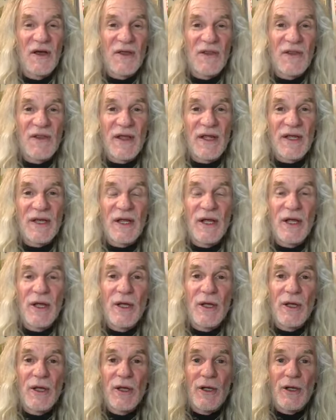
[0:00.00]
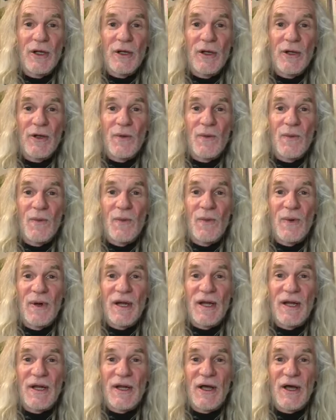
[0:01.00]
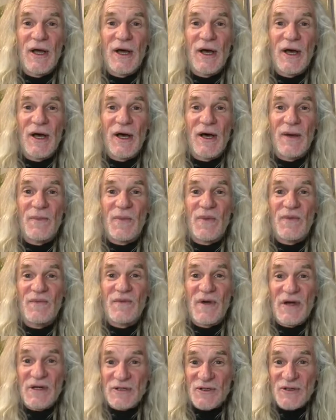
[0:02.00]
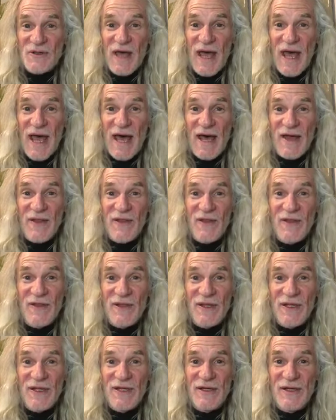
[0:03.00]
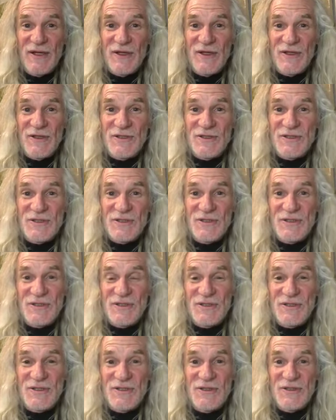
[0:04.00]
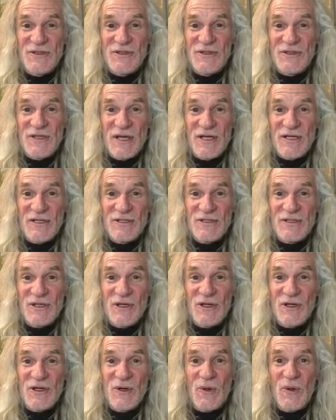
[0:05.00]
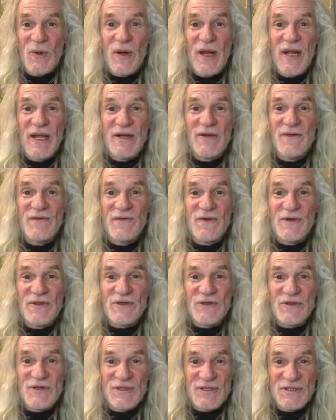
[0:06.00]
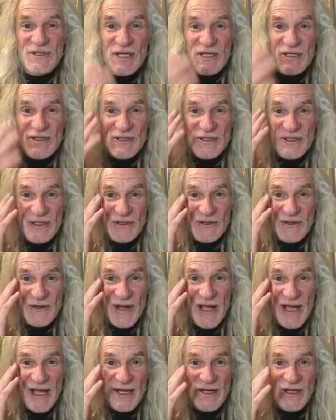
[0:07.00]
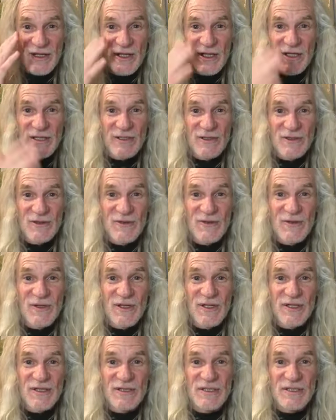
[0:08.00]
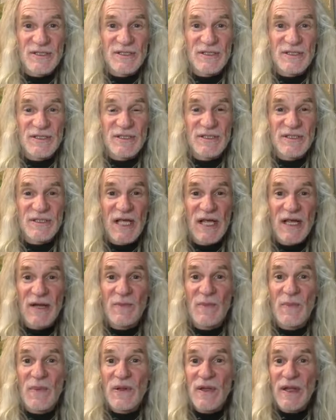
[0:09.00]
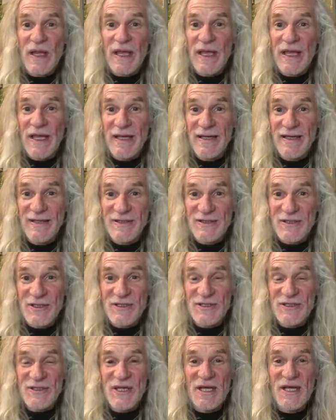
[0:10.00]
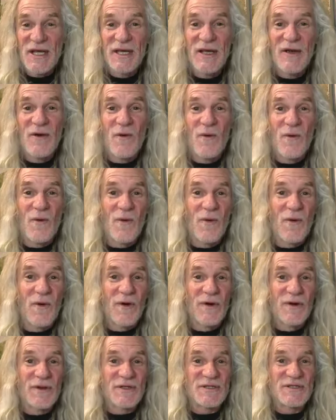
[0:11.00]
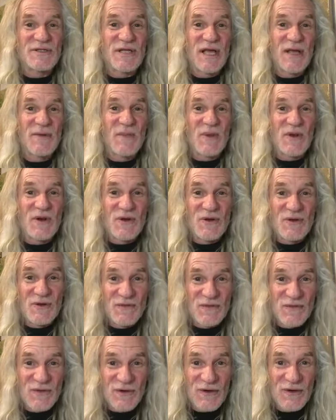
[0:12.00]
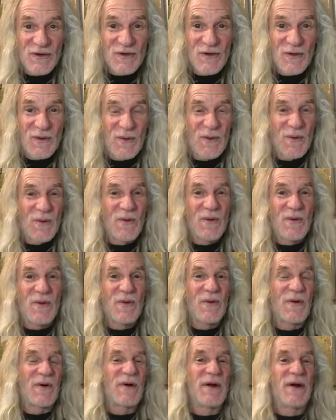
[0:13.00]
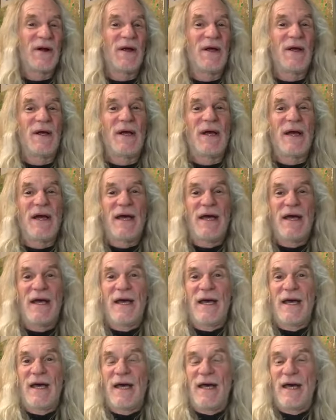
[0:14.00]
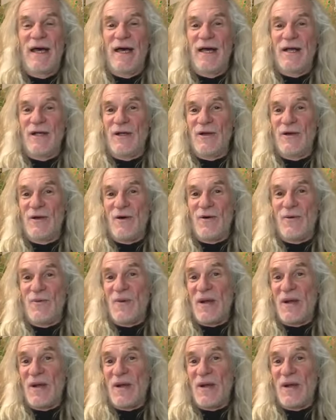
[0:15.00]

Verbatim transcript: that when a professional athlete does creative visualization in their head and they do the same play, let's say, or the same maneuver, or you know, a